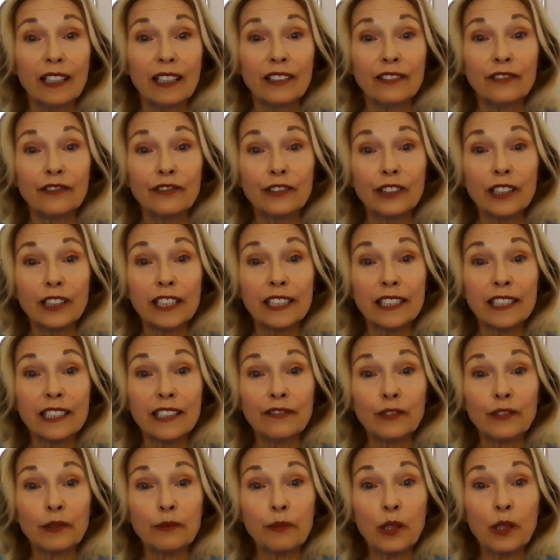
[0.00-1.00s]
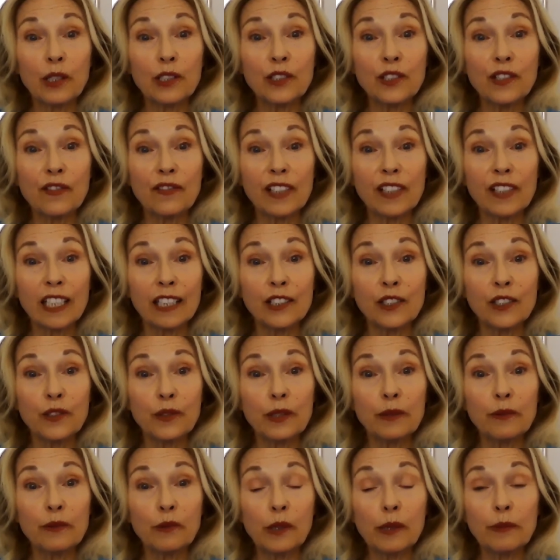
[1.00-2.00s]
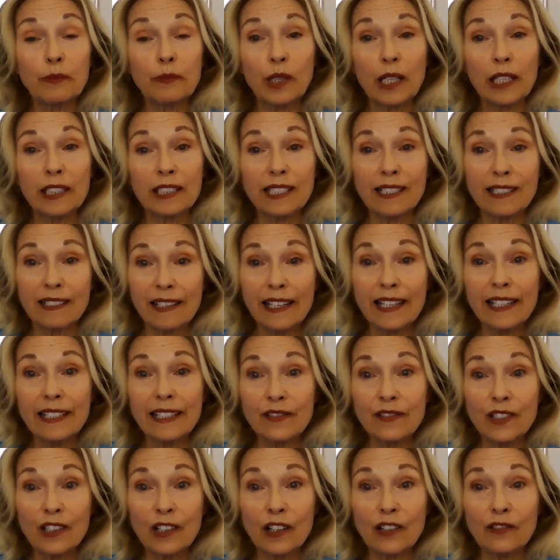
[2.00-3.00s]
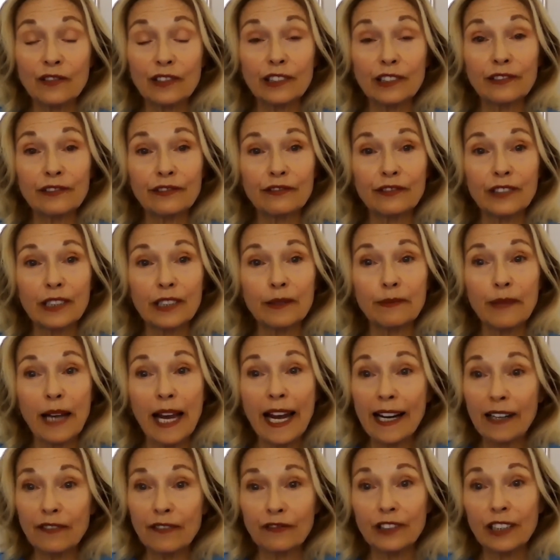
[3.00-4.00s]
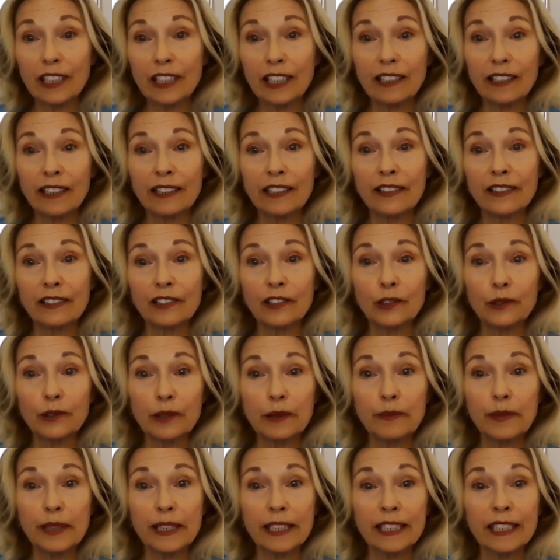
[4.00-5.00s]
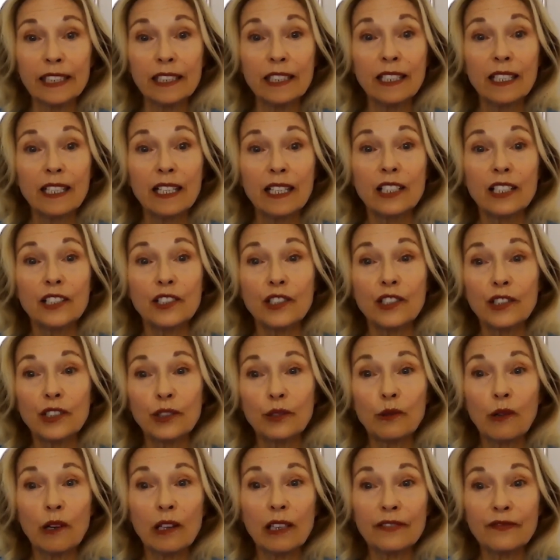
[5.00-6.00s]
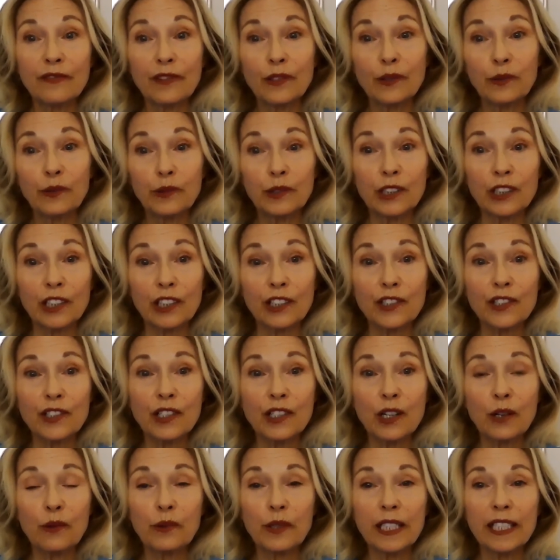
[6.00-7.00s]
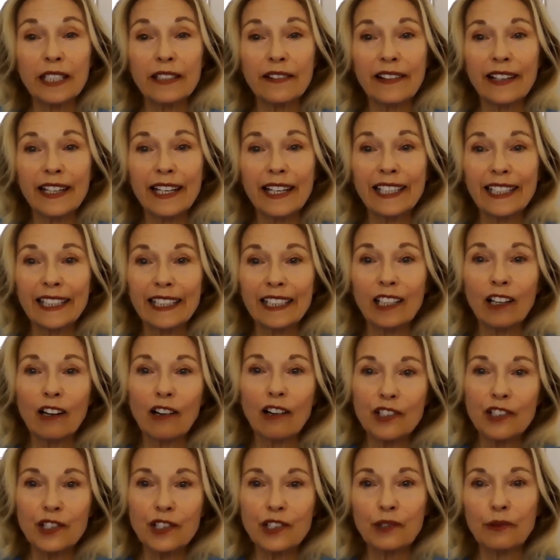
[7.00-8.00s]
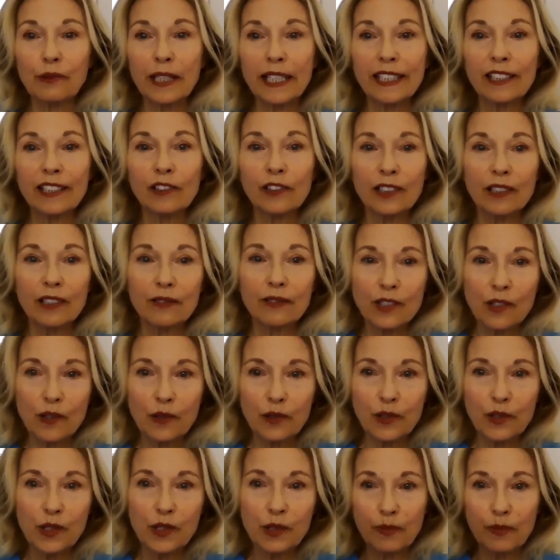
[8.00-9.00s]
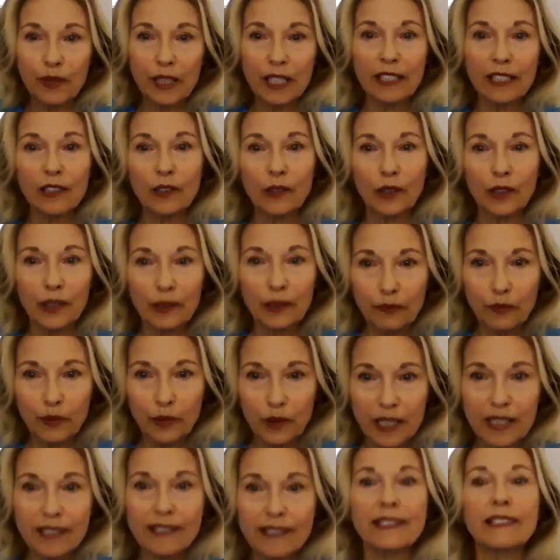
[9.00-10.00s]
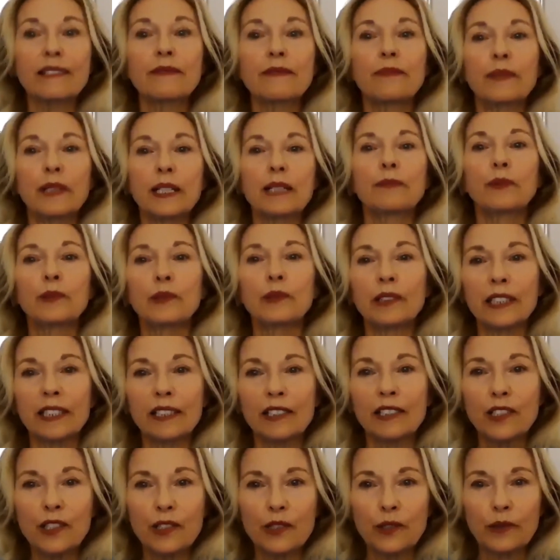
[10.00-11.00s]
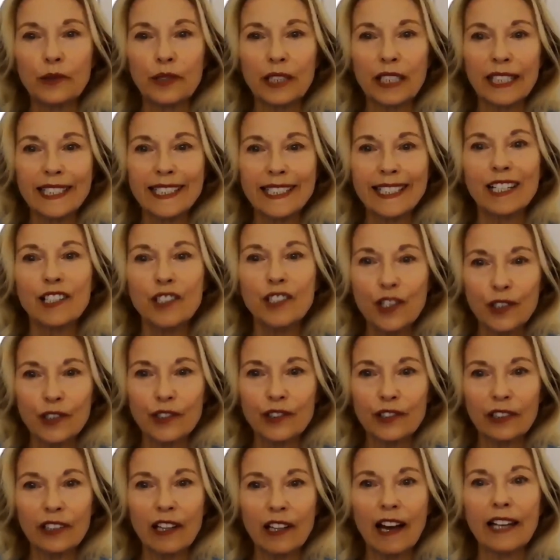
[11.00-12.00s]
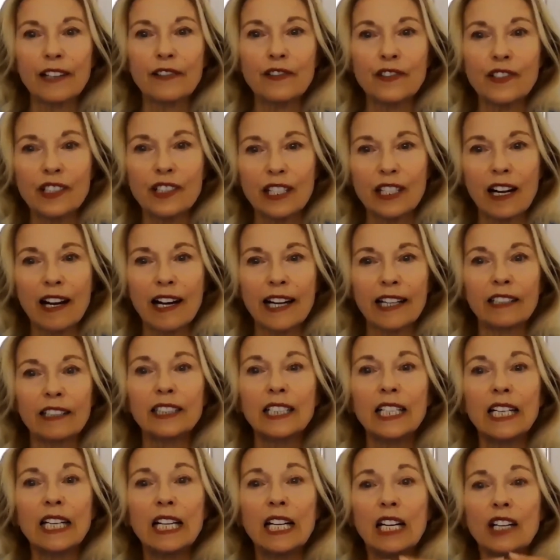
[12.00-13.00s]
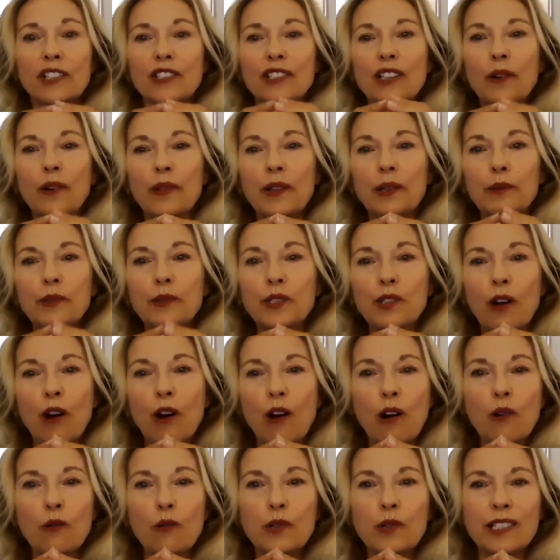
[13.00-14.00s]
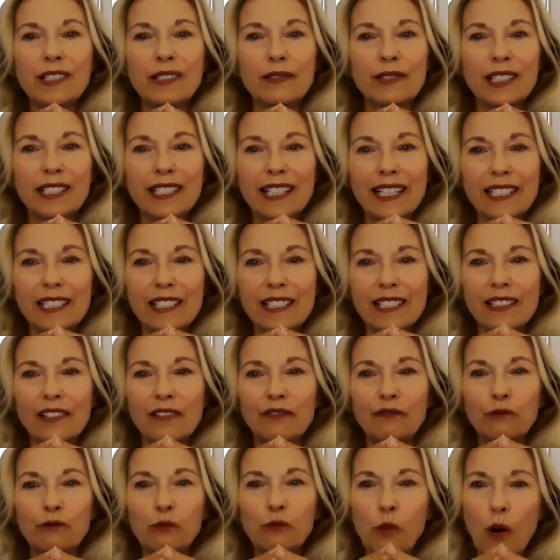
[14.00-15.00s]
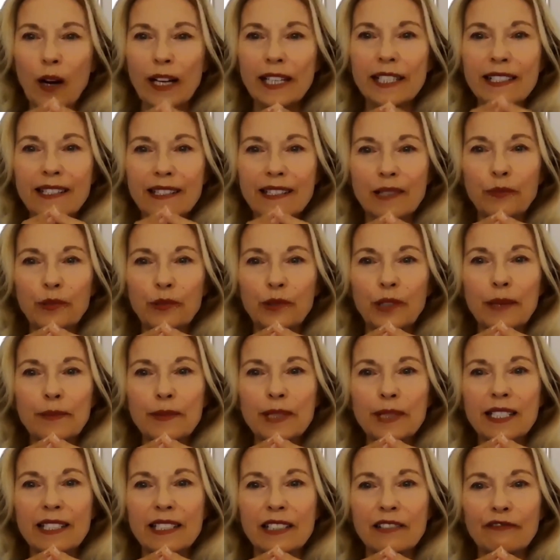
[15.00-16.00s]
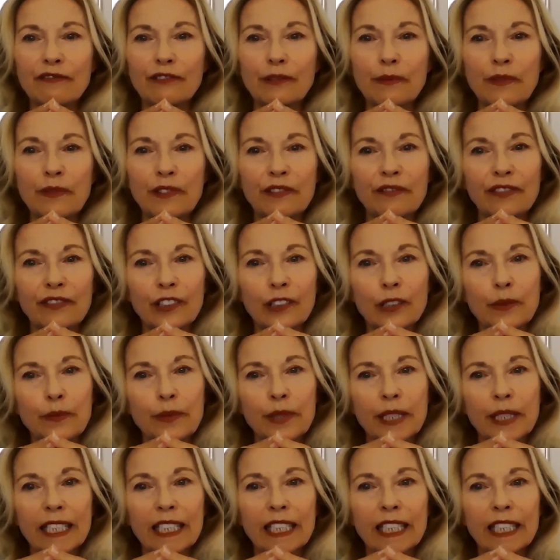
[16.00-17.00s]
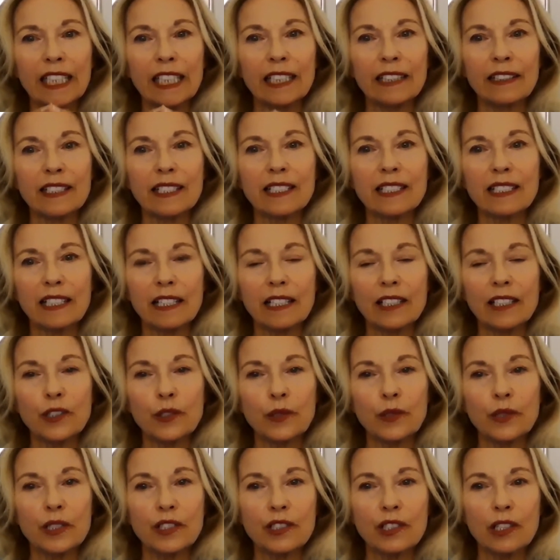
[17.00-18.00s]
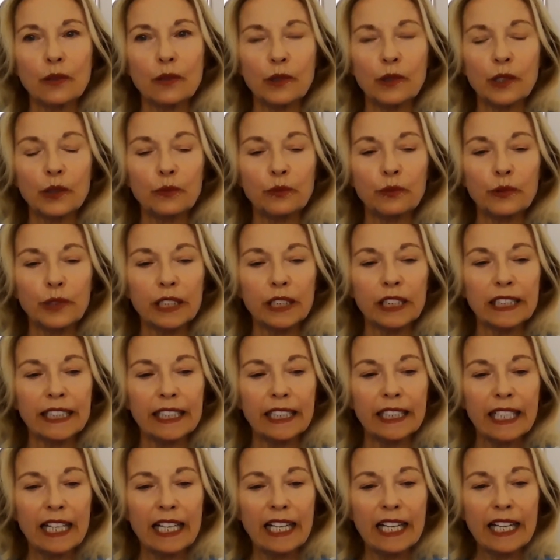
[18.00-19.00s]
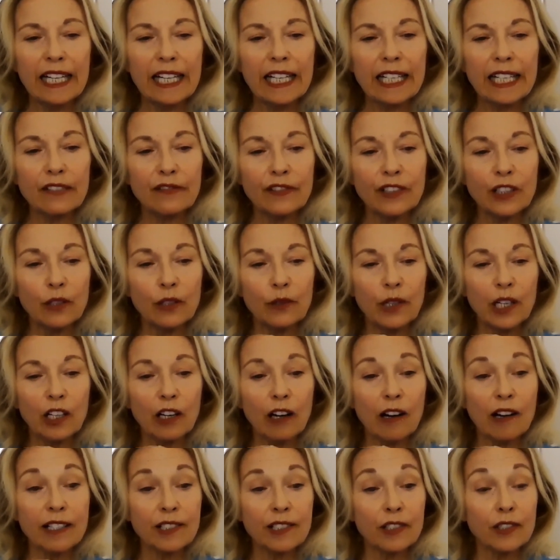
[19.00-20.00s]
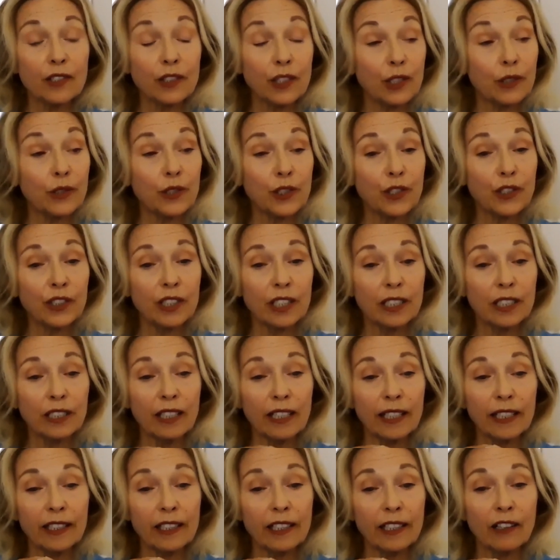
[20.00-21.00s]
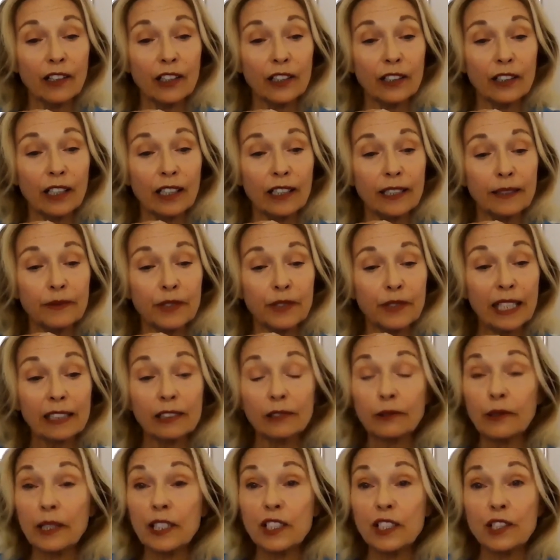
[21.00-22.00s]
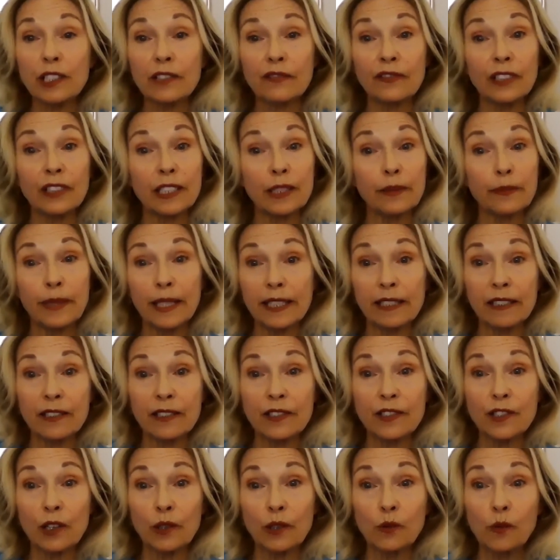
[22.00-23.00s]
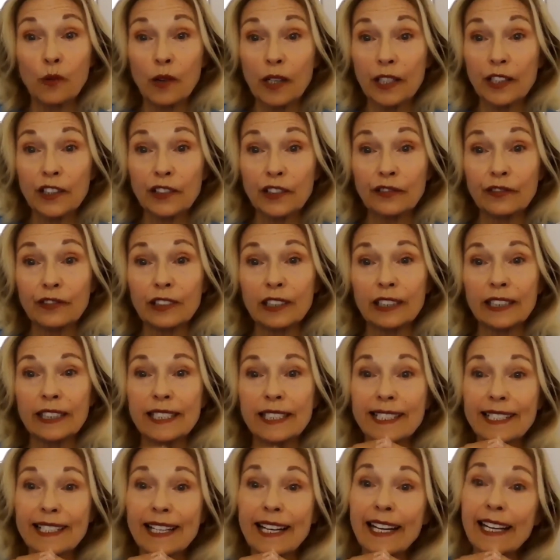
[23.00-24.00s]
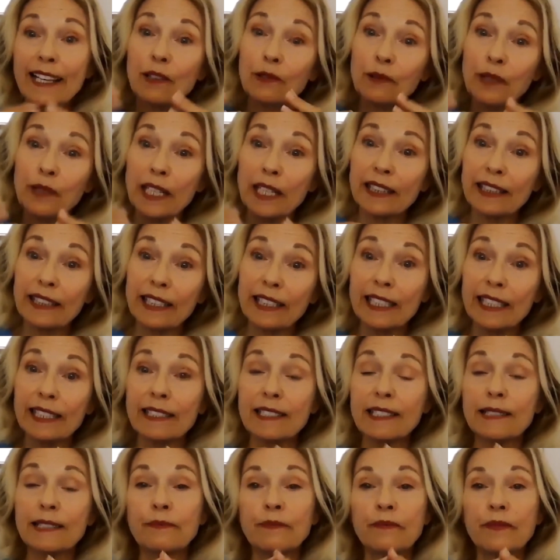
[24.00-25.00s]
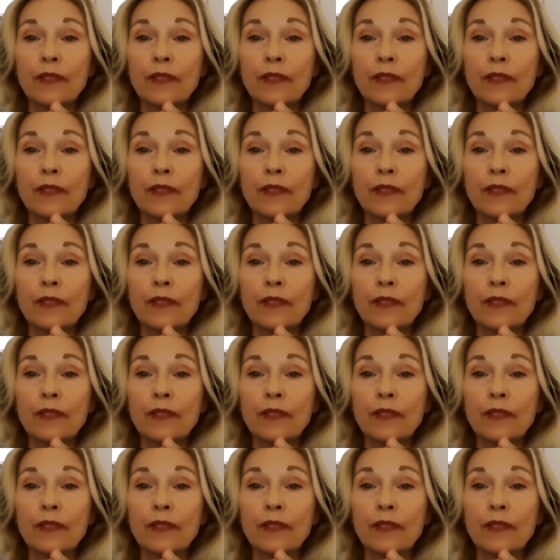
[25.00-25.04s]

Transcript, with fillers: for in different parts of the country. We brought slaves over from Africa and the Caribbean to do all of the work. So we then incarcerated, so to speak, or imprisoned people into an indentured lifestyle. So there was always a sense of white supremacy from the very beginning in this country. So we're really, even though our Constitution and our um, Declaration of Independence are wonderful and say the right things,